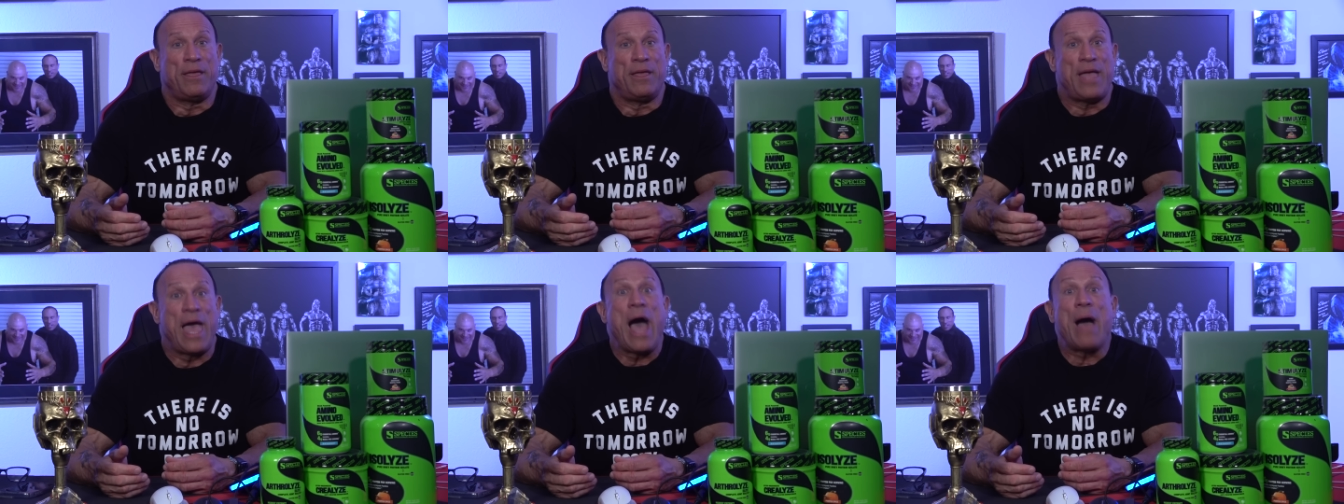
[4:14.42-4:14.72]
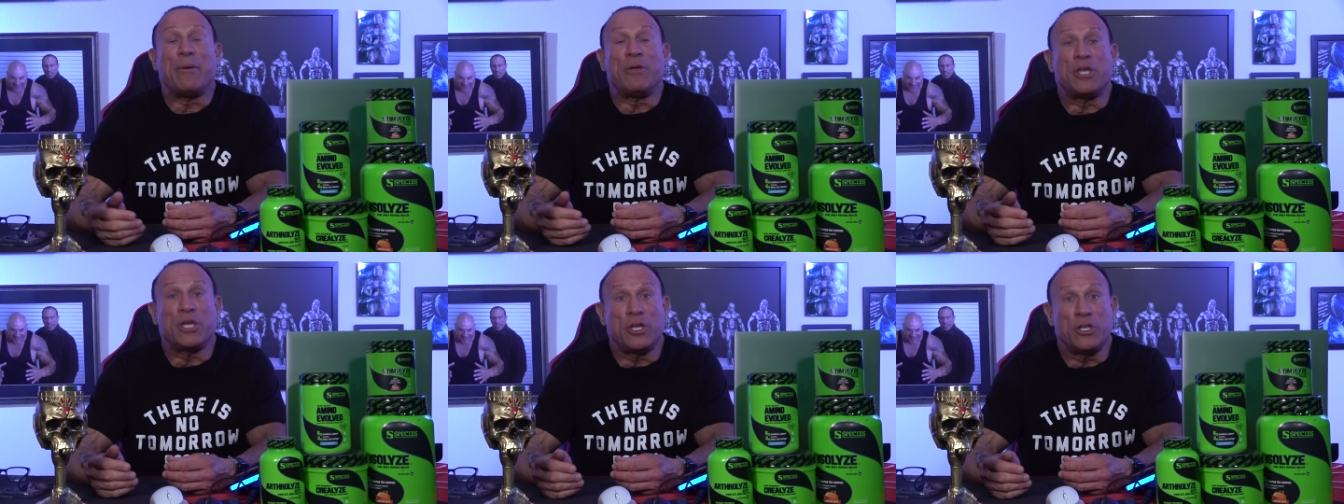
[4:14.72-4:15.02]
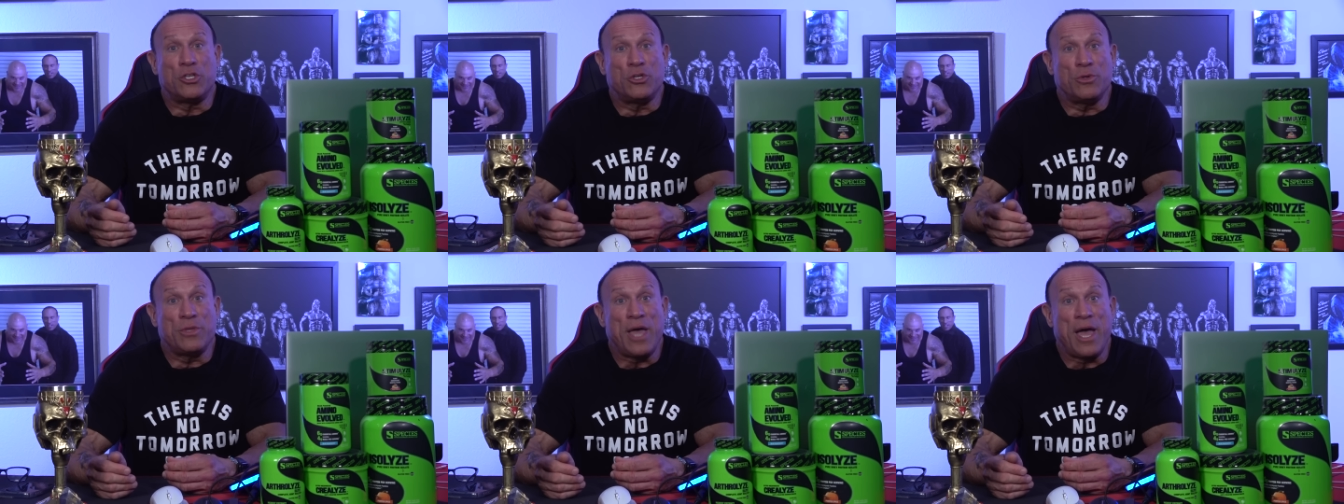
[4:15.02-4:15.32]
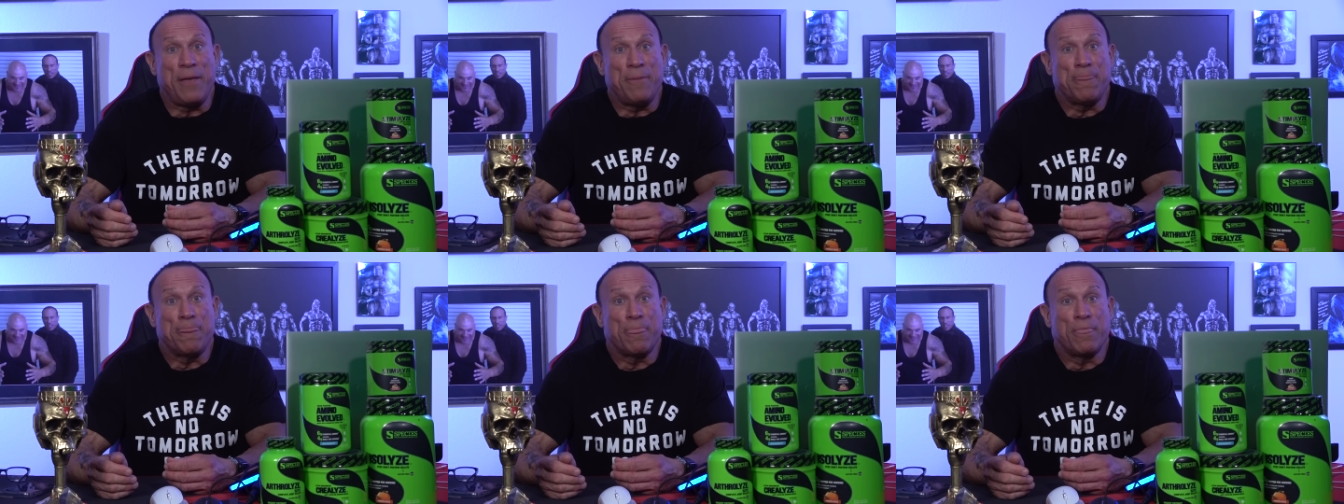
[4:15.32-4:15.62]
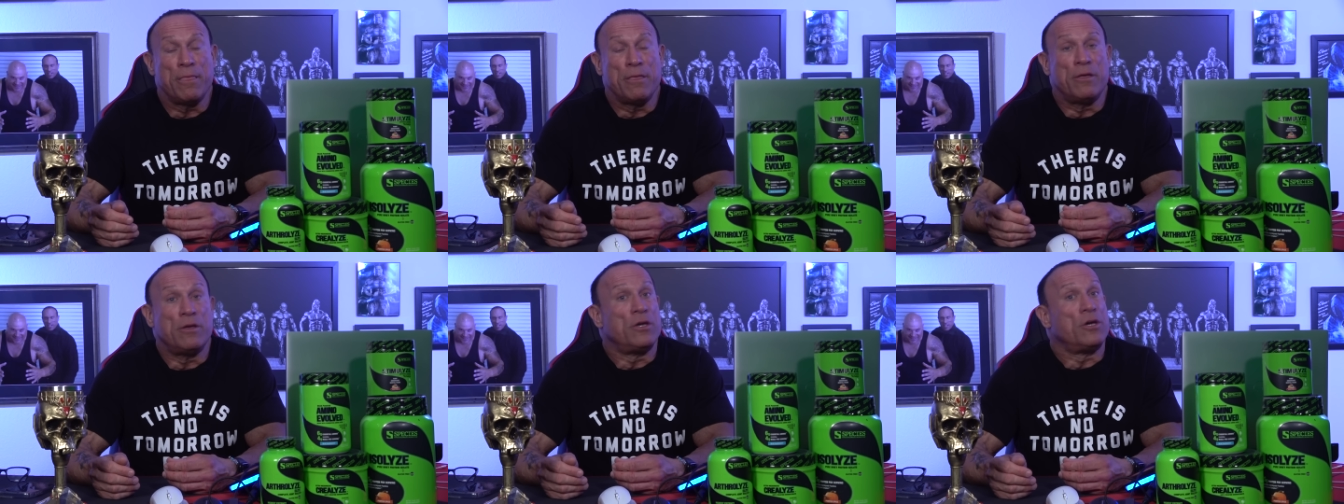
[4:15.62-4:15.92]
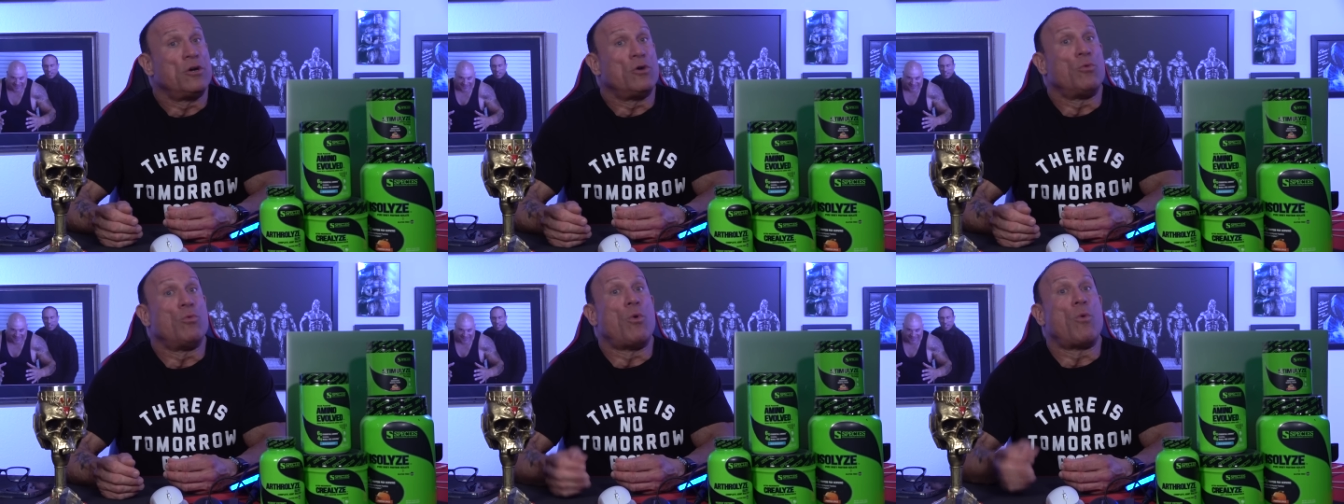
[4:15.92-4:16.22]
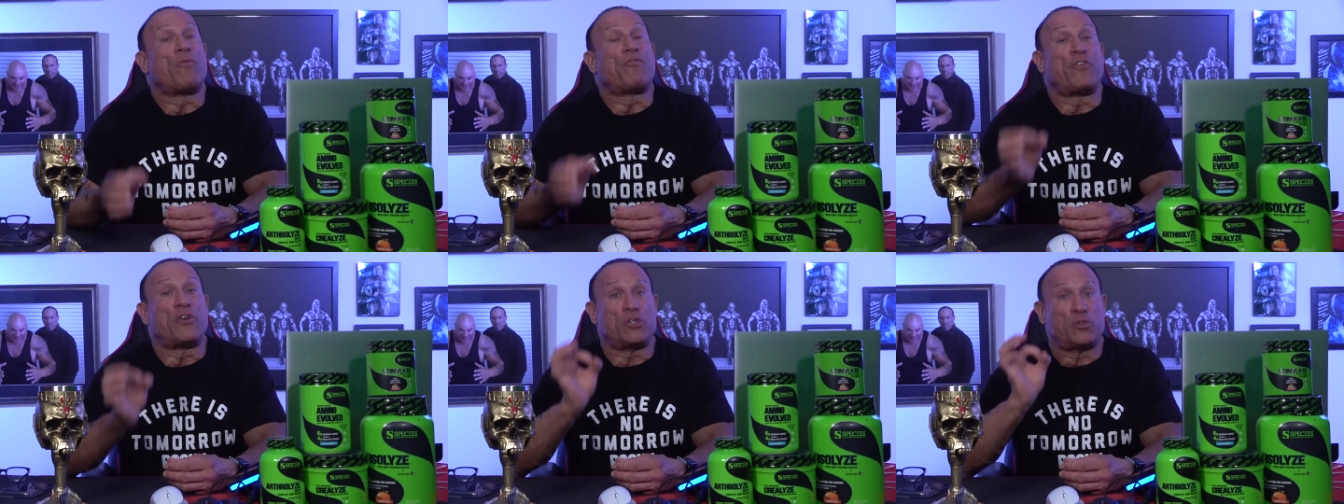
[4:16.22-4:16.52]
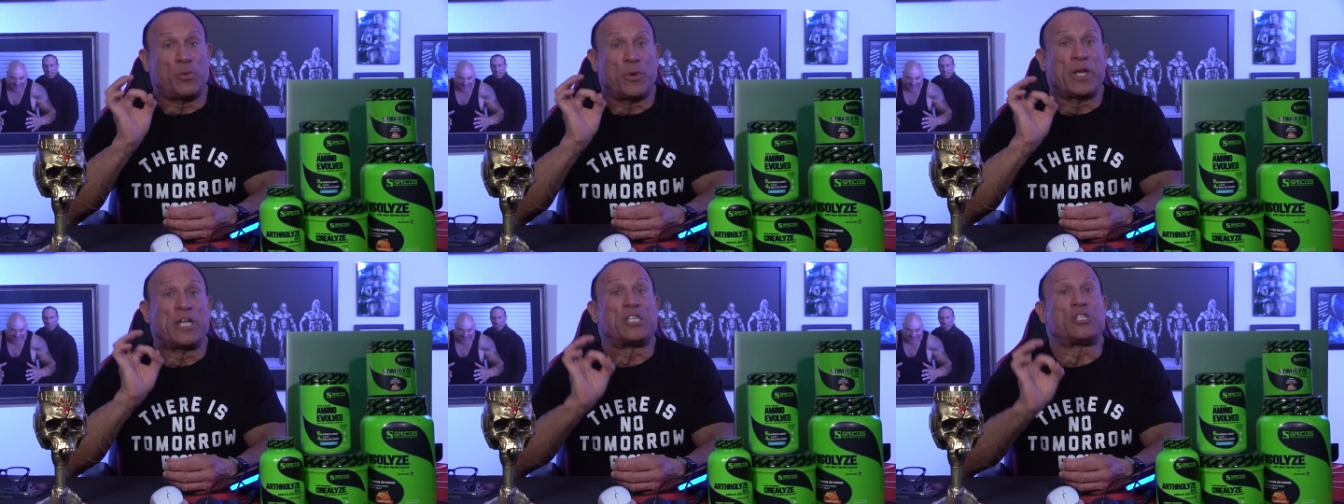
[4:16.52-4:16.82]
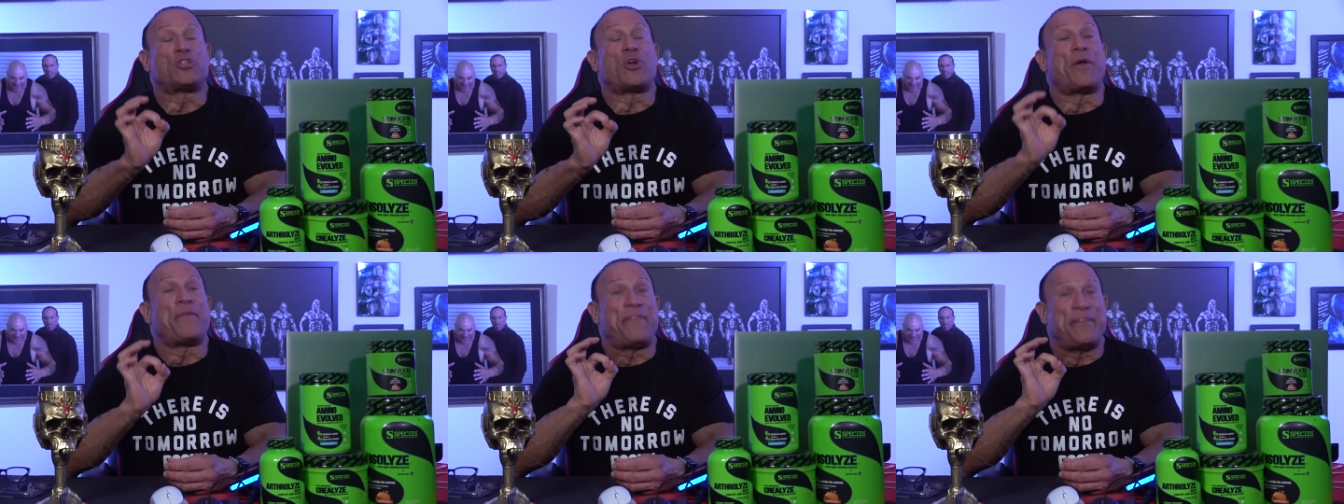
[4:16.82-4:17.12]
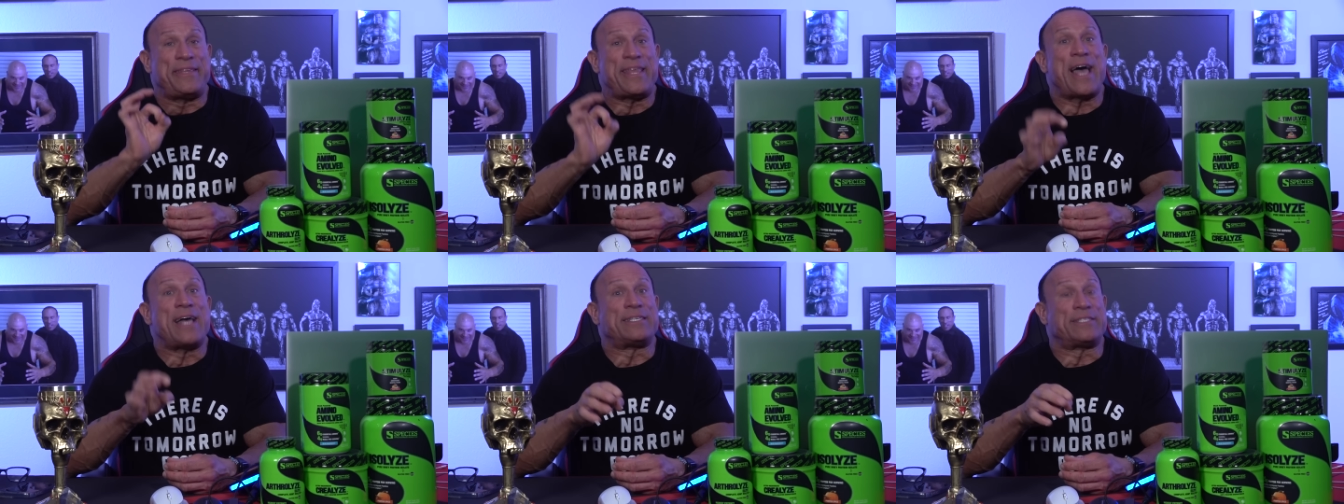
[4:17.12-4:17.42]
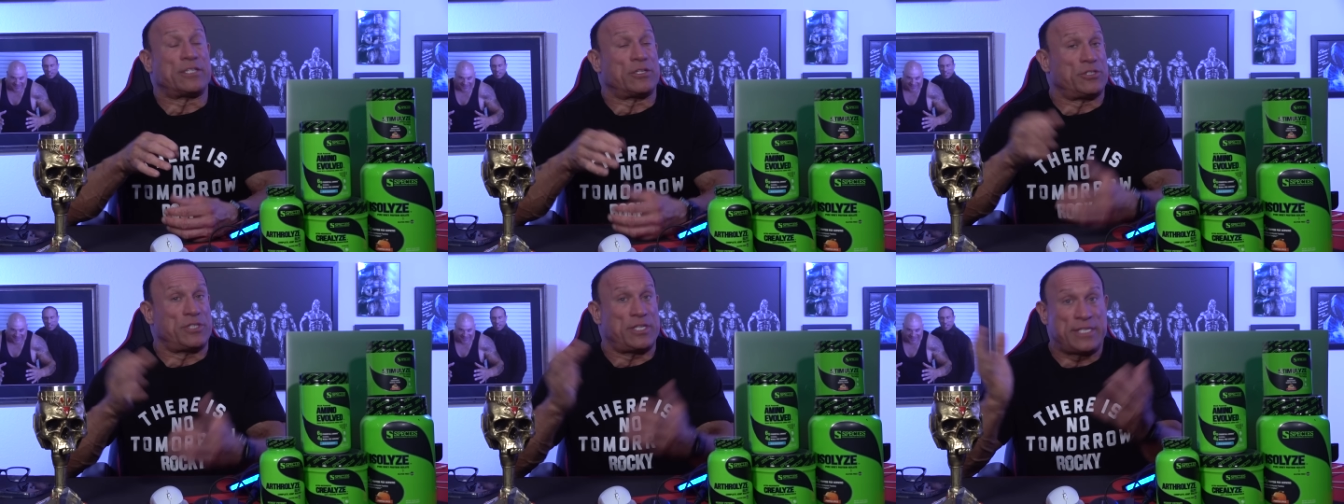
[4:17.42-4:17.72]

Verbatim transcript: How are you going to do that? Well, first, we're going to start the testicles.